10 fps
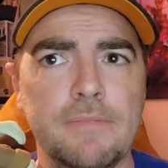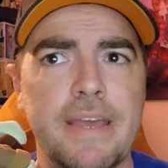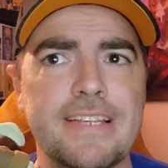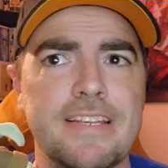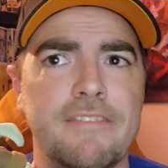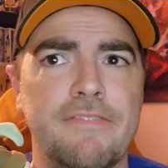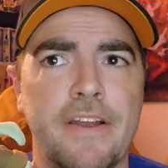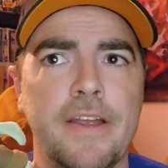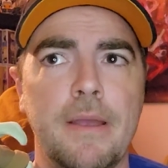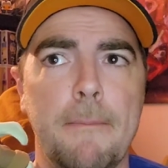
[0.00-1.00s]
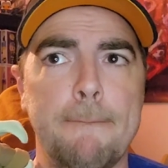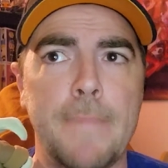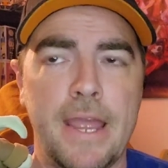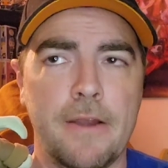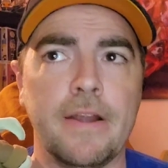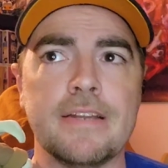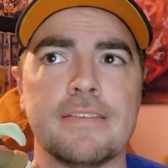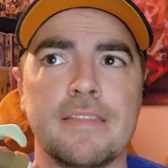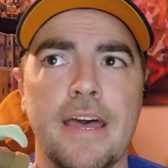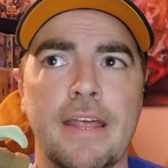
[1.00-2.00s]
makes it very apparent
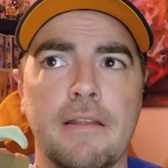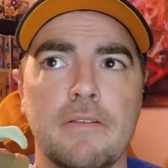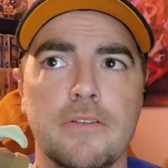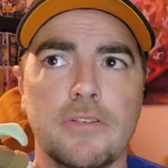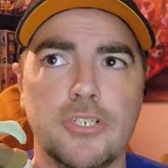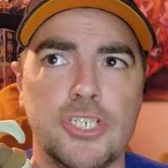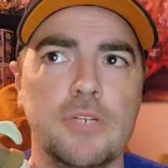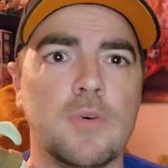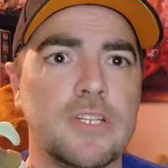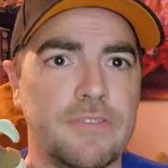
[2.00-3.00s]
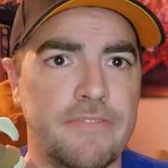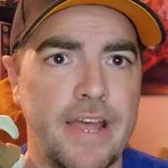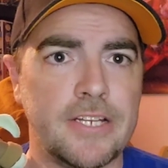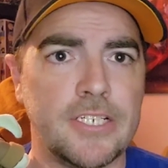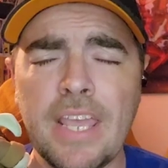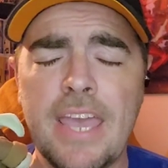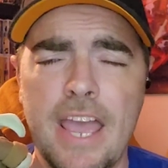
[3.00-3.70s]
that she wants revenge.